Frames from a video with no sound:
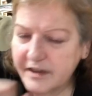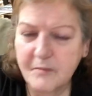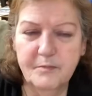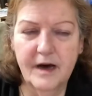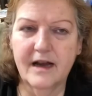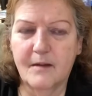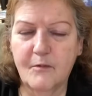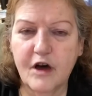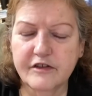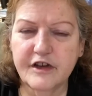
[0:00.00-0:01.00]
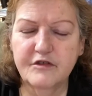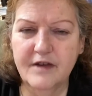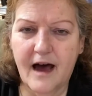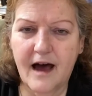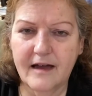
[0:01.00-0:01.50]
but I'm also
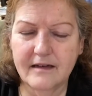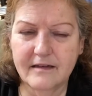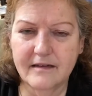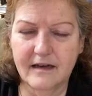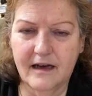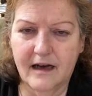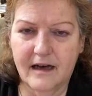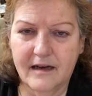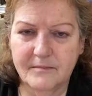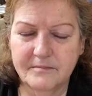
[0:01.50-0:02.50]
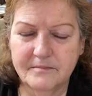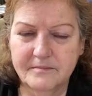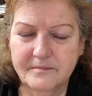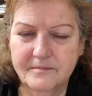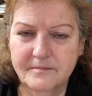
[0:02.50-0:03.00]
not a
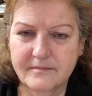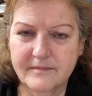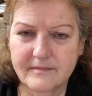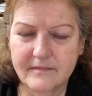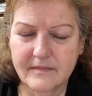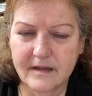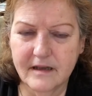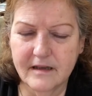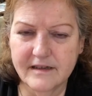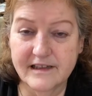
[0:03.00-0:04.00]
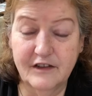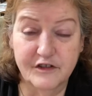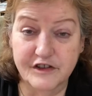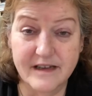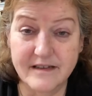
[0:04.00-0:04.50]
senior
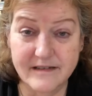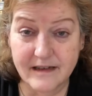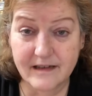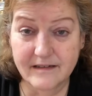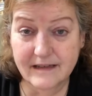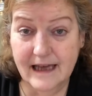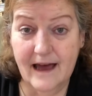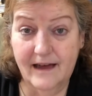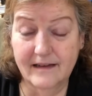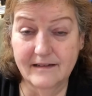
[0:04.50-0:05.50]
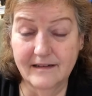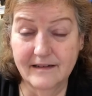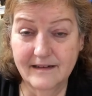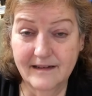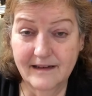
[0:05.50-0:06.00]
citizen yet.
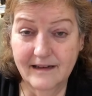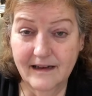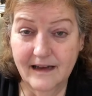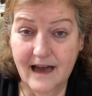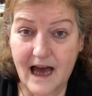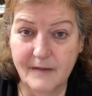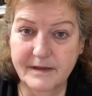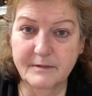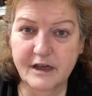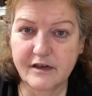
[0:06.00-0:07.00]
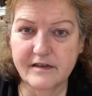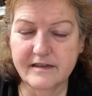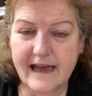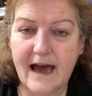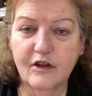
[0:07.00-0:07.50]
I mean, because
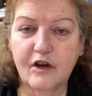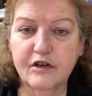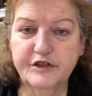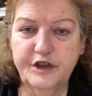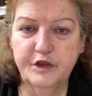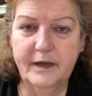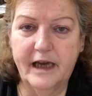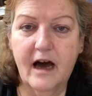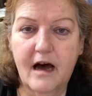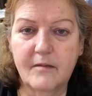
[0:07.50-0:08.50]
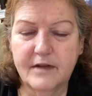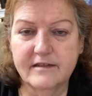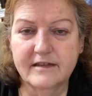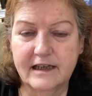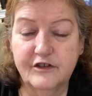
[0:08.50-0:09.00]
how long do you become a
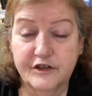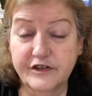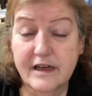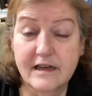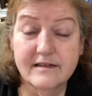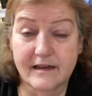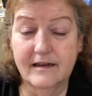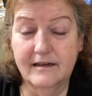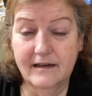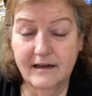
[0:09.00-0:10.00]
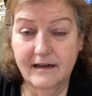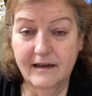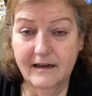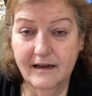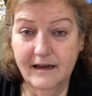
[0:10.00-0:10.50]
senior citizen?
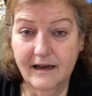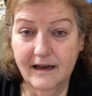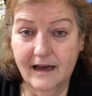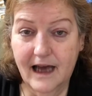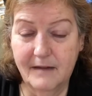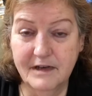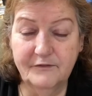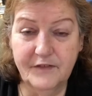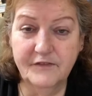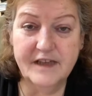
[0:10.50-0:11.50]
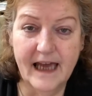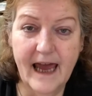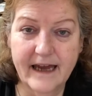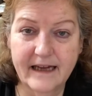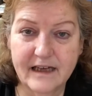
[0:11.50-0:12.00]
I mean, at
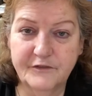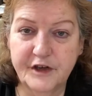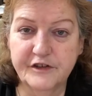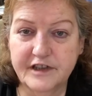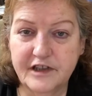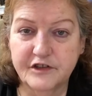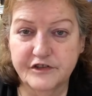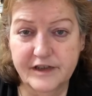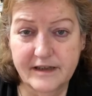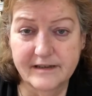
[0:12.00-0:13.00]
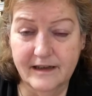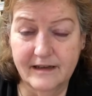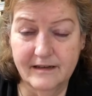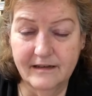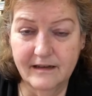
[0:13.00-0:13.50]
58, if you're a senior citizen,